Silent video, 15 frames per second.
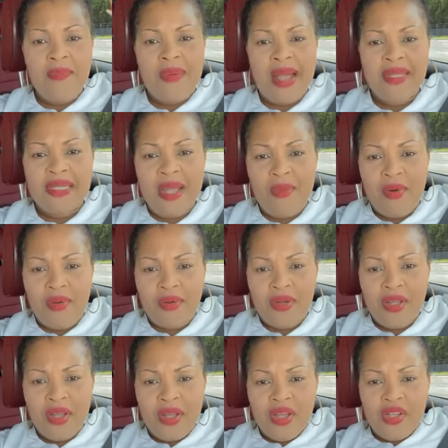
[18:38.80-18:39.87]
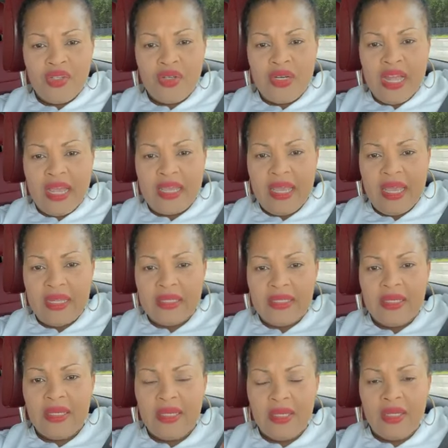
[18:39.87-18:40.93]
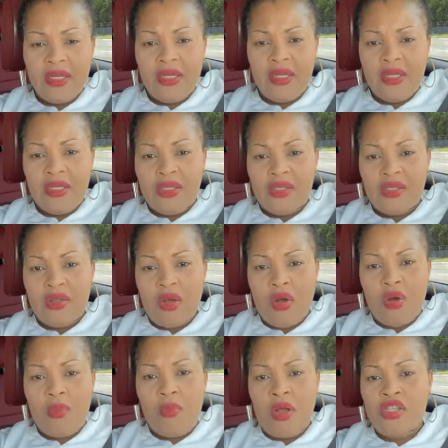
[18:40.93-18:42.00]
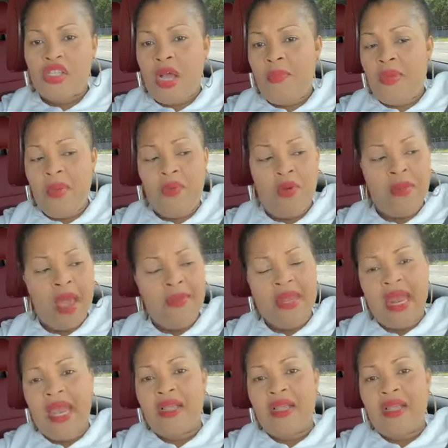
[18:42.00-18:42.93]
They pass them on to their kids. So, but some people